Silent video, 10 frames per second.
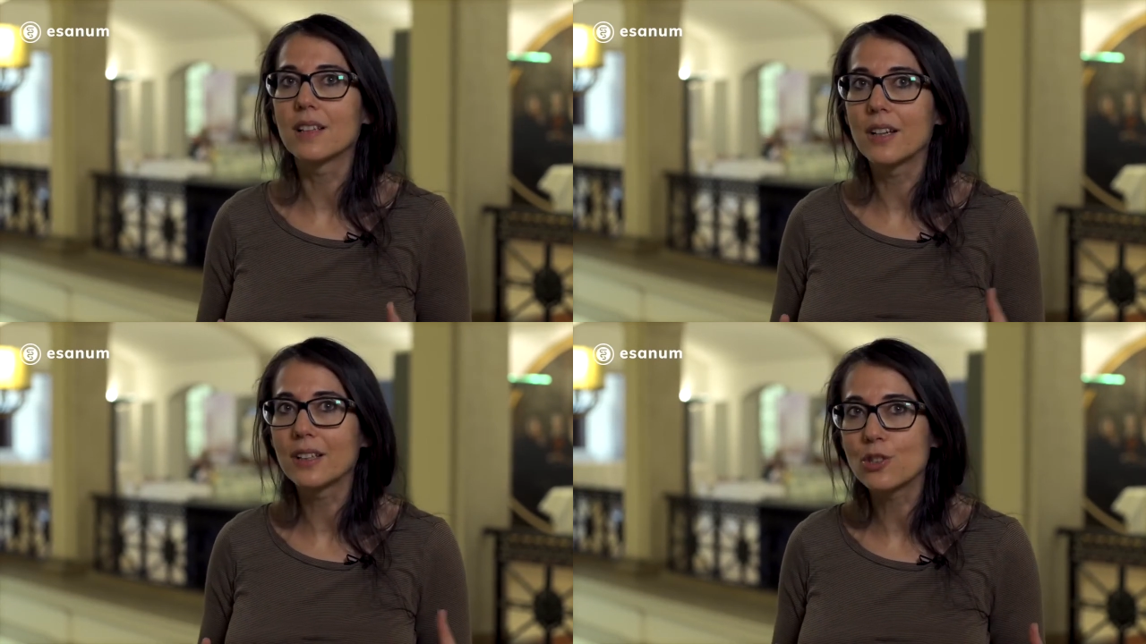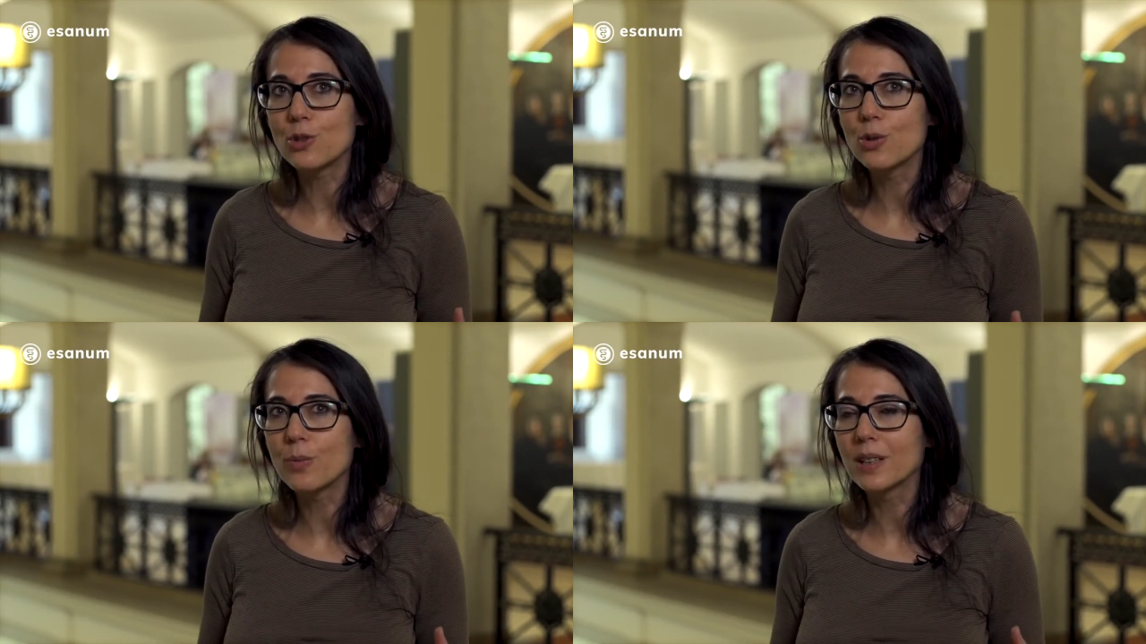and
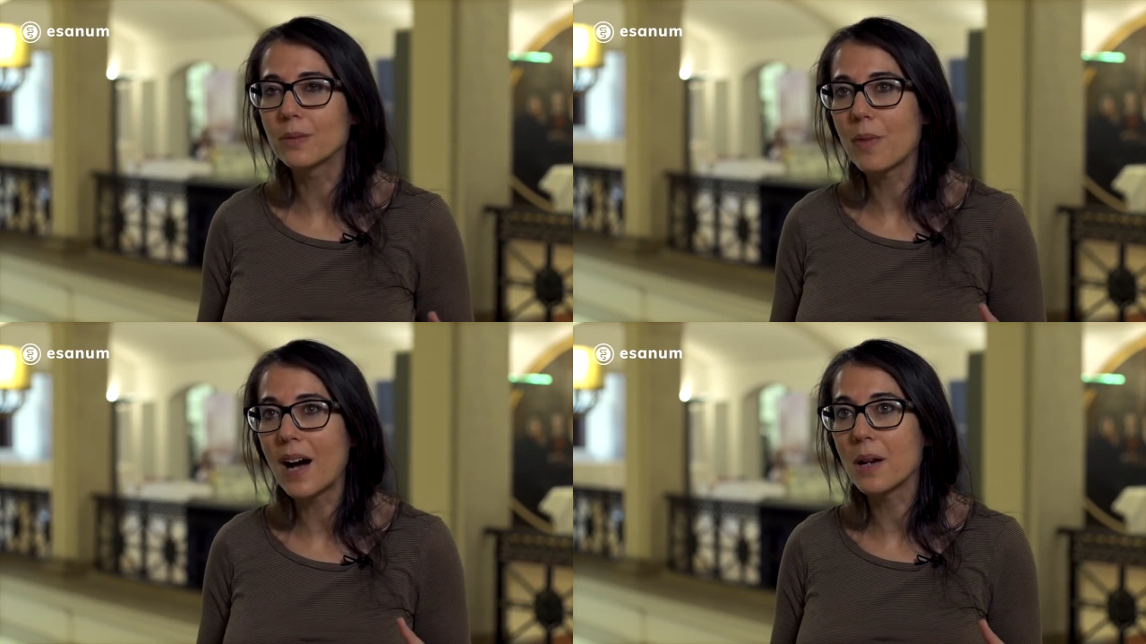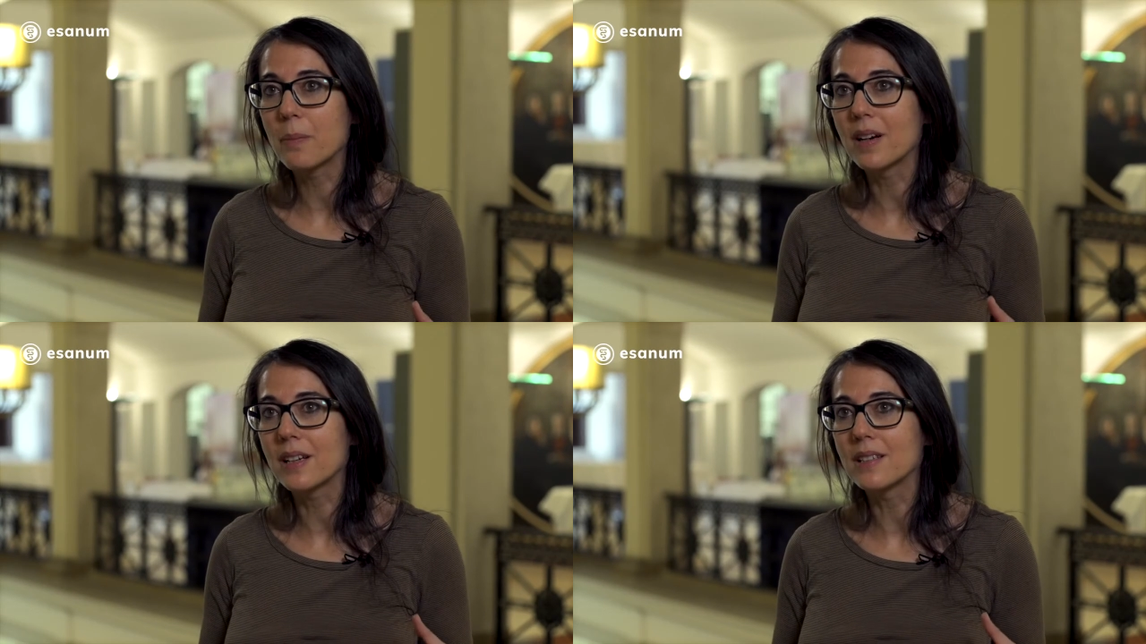assume that
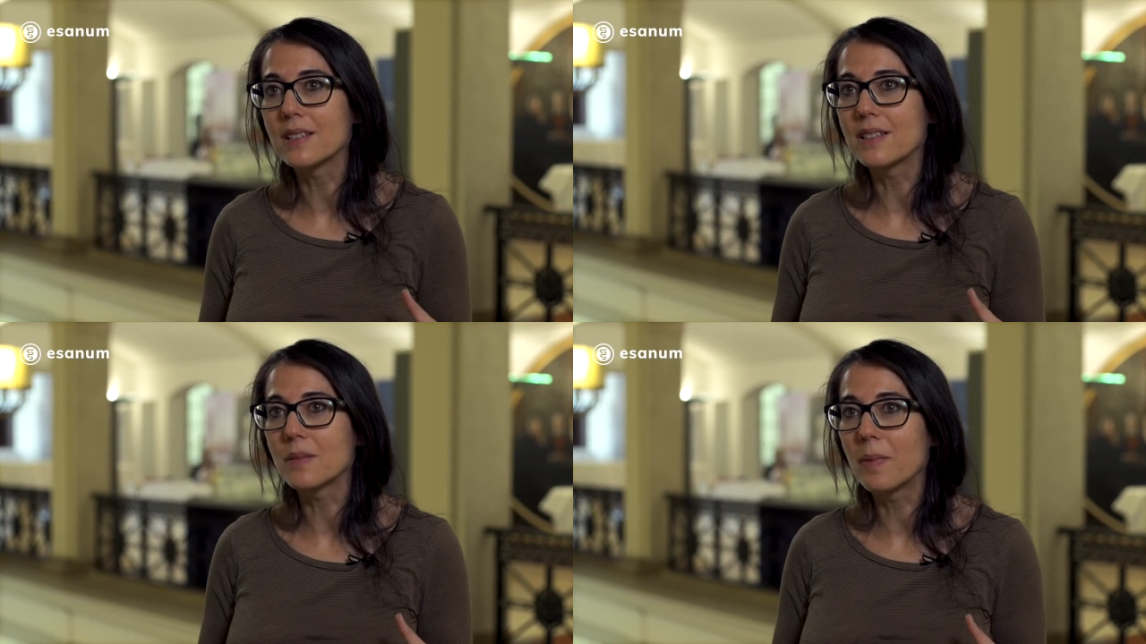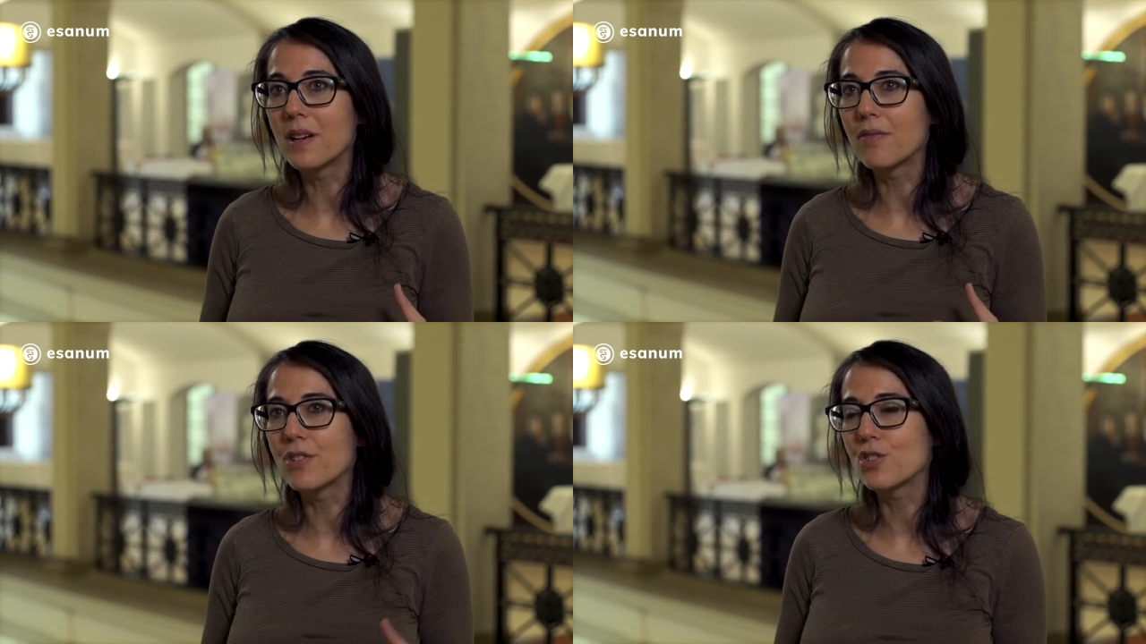Hypec is
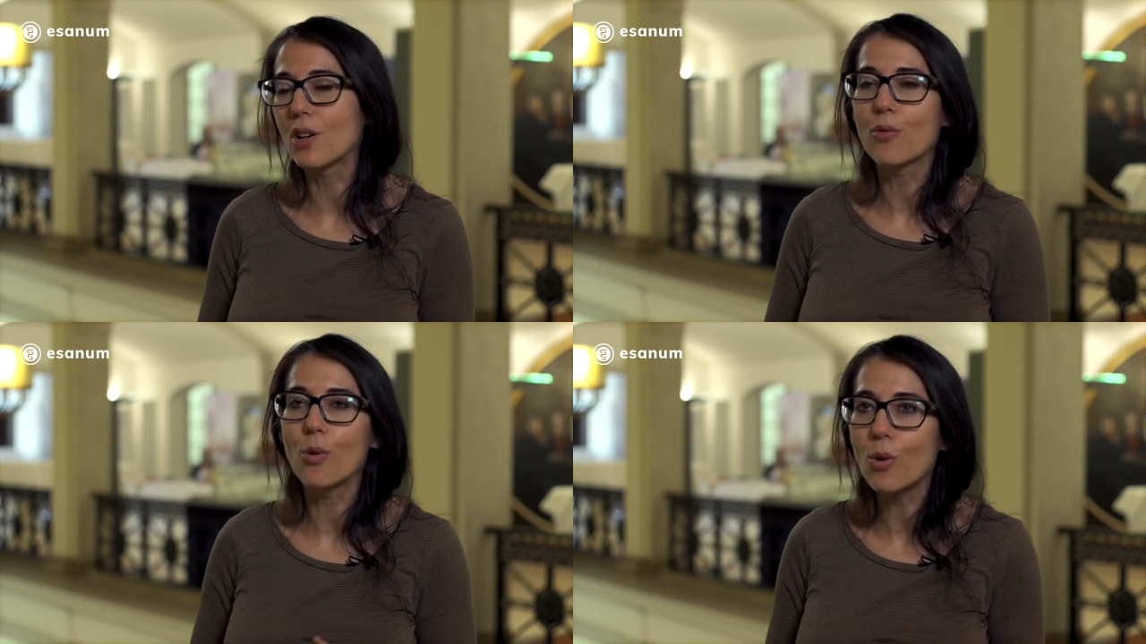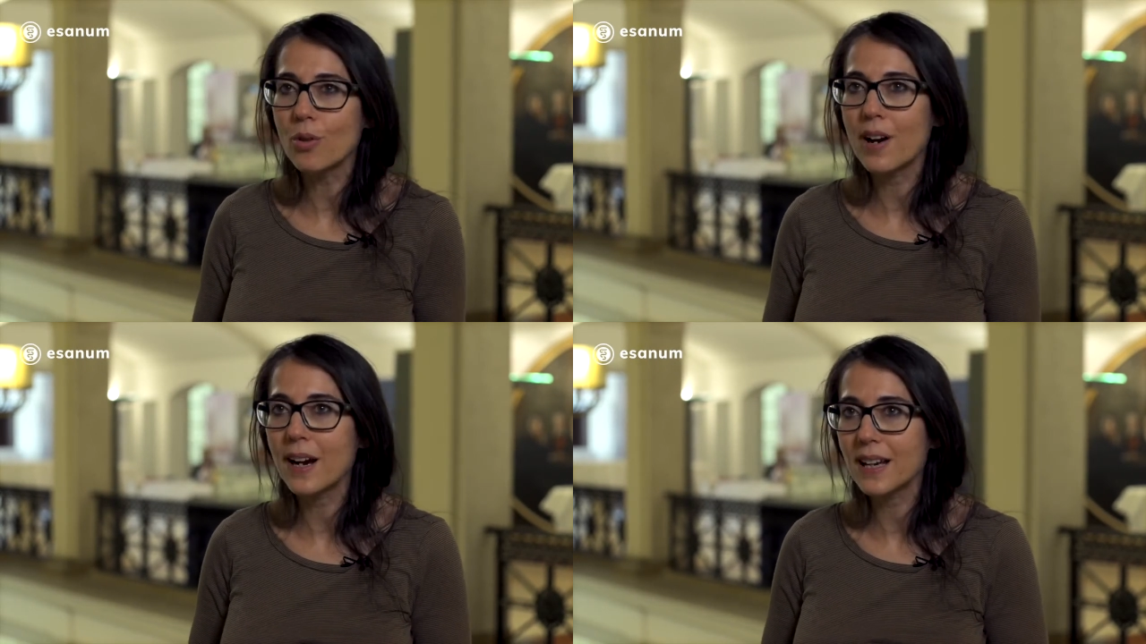beneficial for
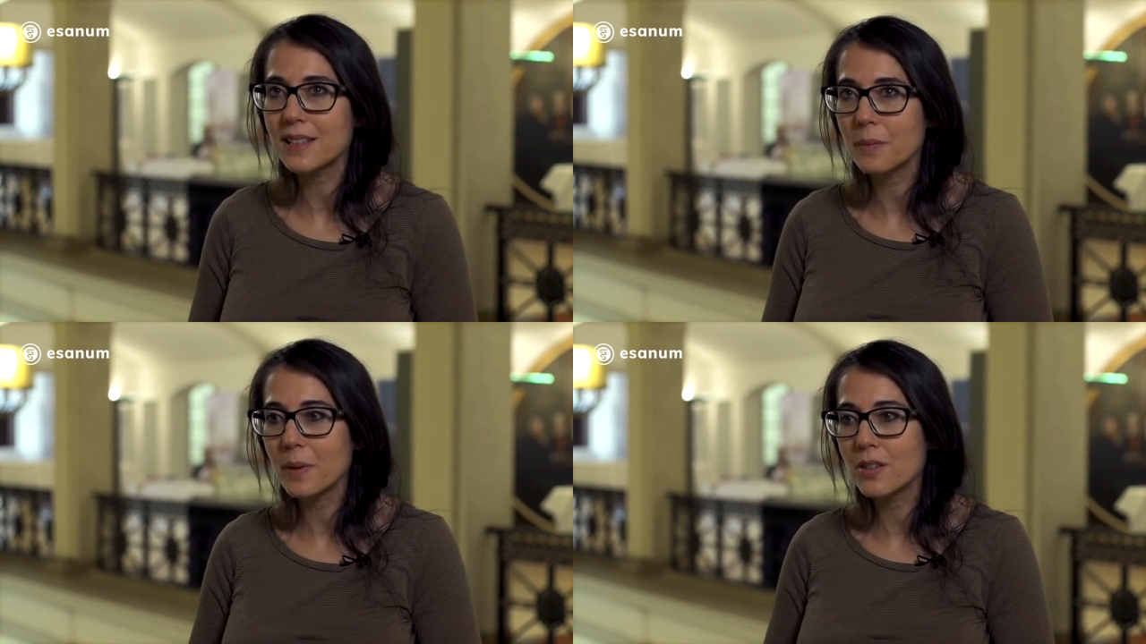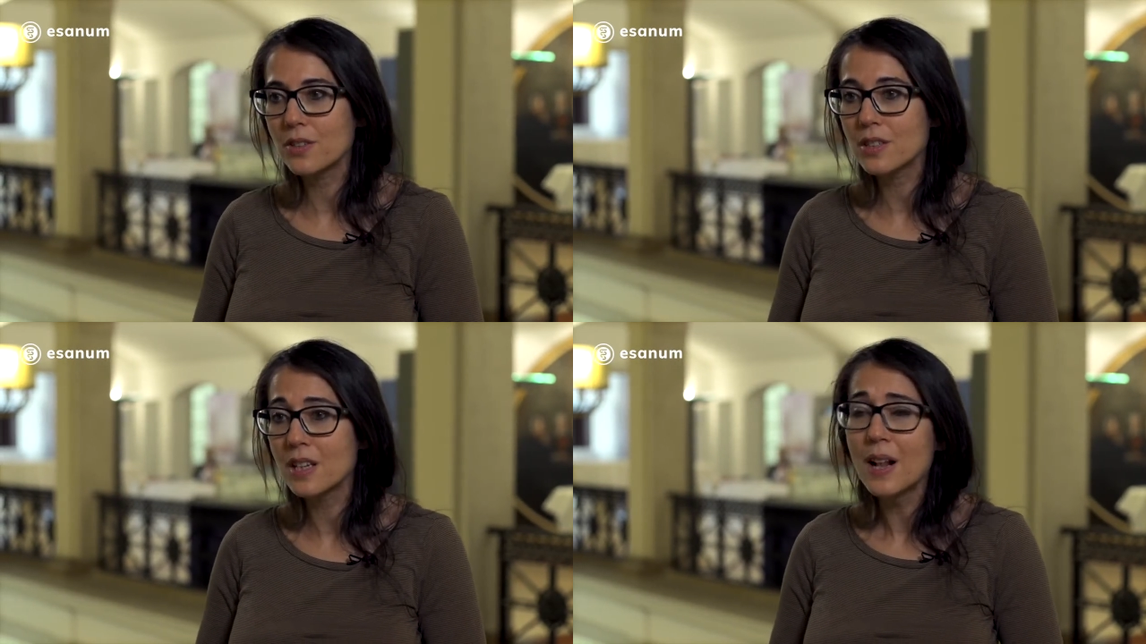all ovarian cancer
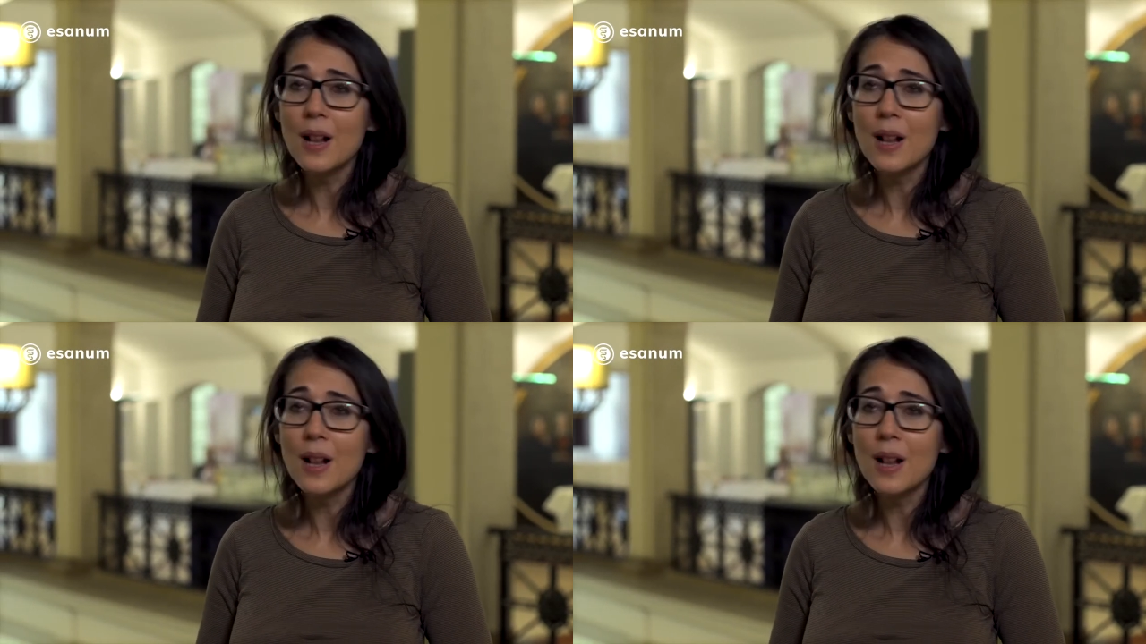patients,